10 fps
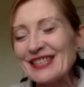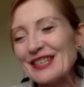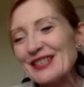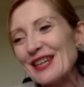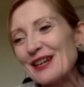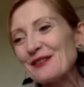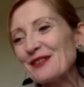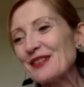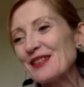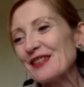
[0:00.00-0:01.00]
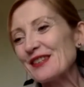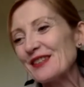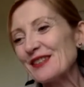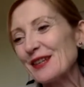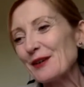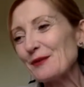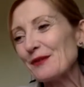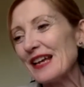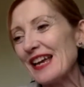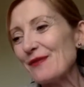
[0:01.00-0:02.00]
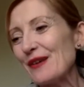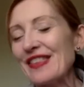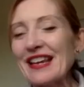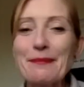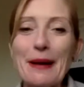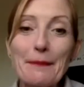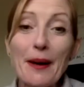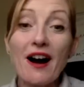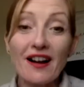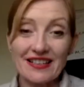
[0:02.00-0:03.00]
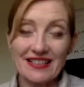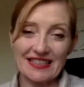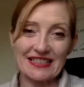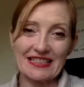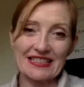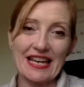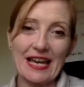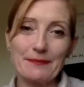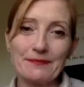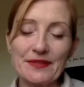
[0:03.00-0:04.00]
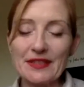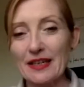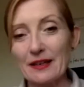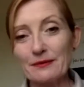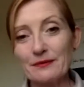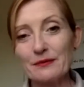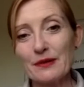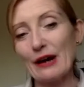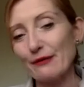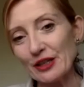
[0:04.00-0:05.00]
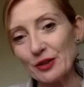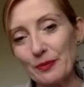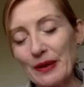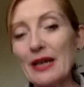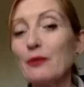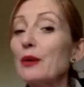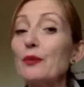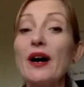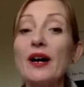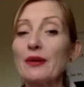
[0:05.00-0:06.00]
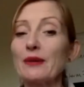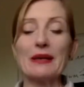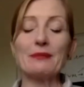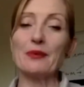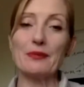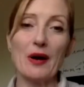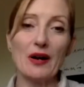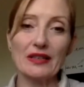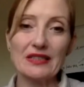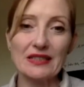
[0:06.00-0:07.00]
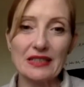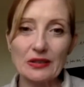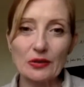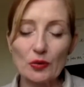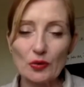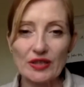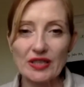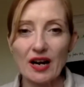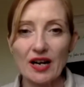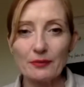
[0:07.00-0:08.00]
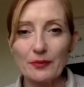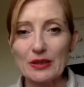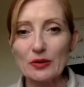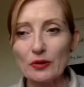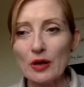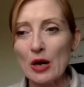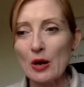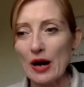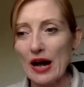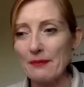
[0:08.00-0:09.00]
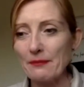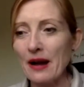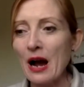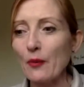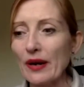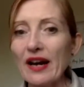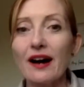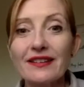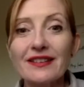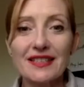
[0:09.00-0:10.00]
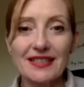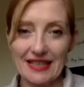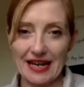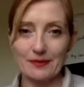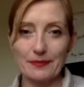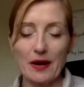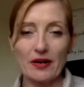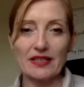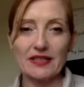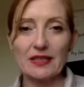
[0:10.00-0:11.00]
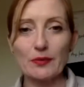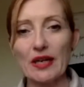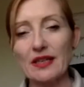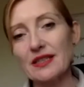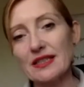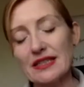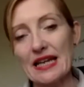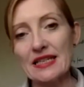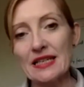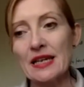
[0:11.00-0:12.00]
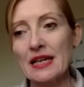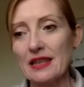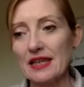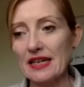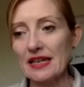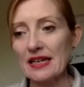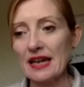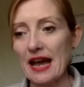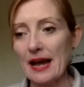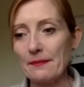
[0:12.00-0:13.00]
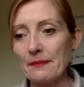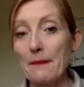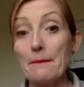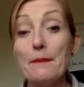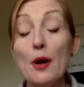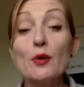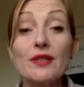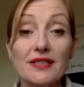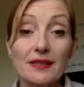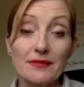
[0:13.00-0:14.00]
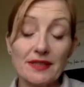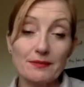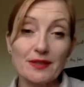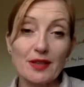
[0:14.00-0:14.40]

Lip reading: So if we think about Parkinson's, so at Reach Your Peak, we work with people with Parkinson's all the time. We talk, we understand Parkinson's, we understand the motor symptoms,